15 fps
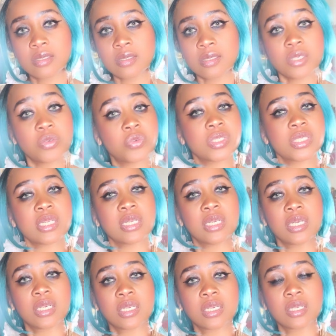
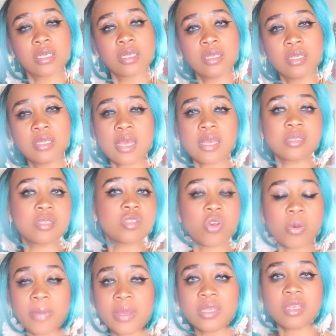Seriously, there are
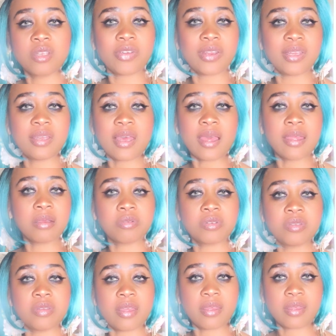so many great guys
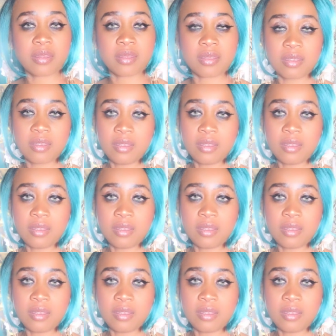out there